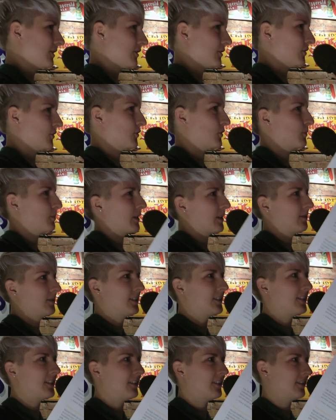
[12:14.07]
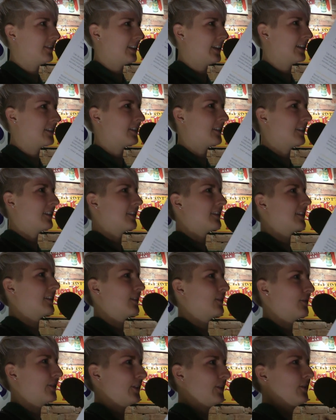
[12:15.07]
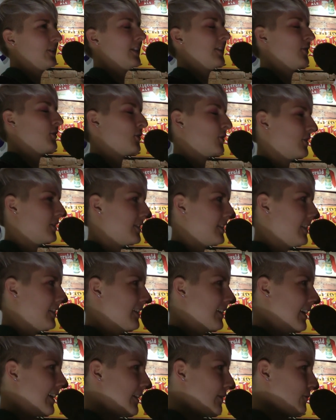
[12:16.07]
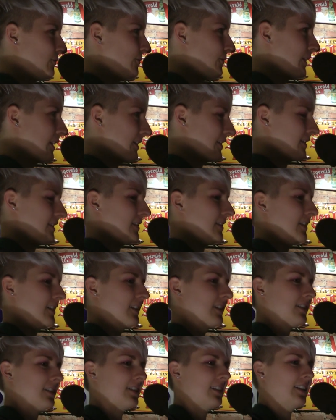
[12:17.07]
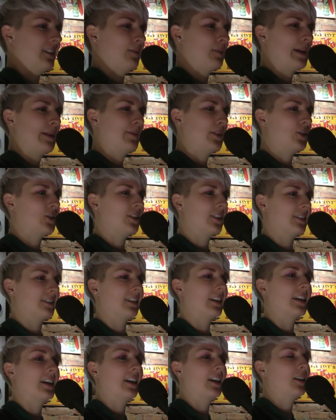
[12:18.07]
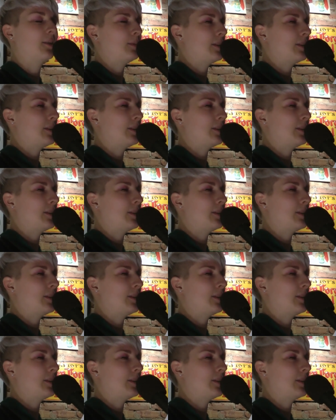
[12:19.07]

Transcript: so she'll probably see the link to this interview and then she'll see that I confessed this and maybe she doesn't care,